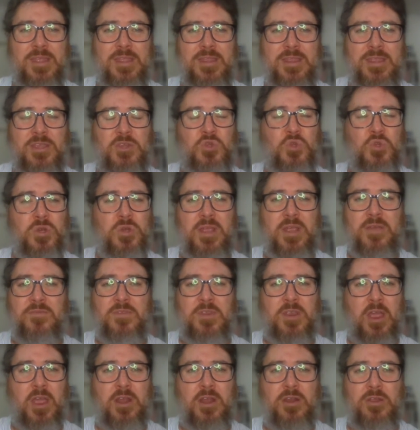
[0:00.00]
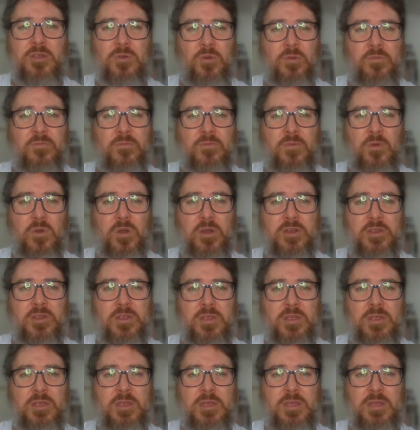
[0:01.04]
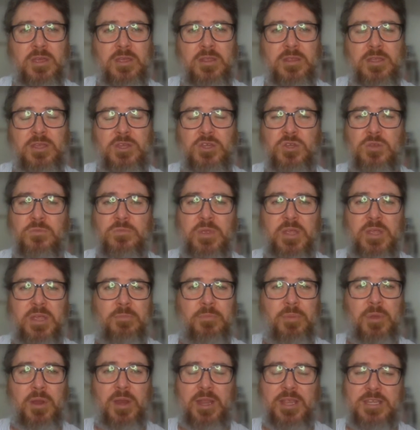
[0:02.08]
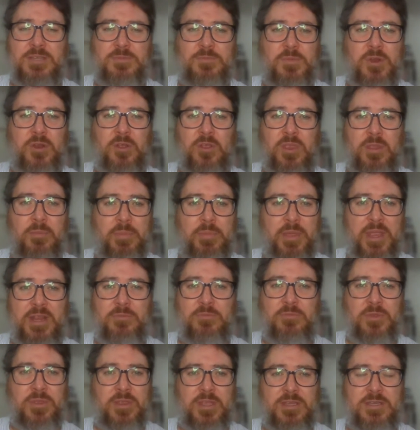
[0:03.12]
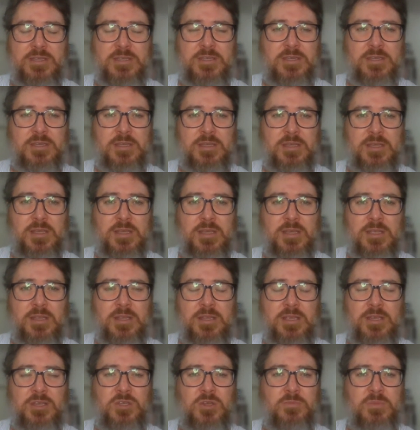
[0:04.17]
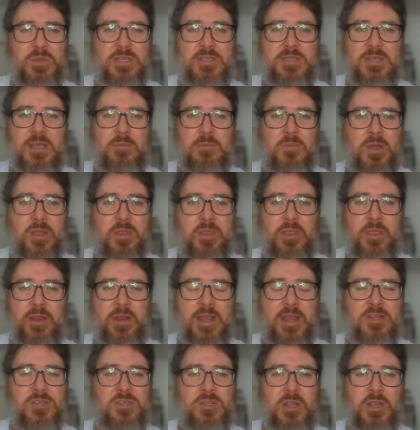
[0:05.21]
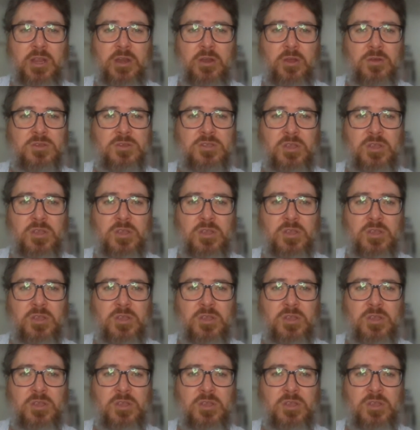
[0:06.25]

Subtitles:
they shouldn't have to go to court for it. There should be a policeman on the beat with this. There should be someone that actually knocks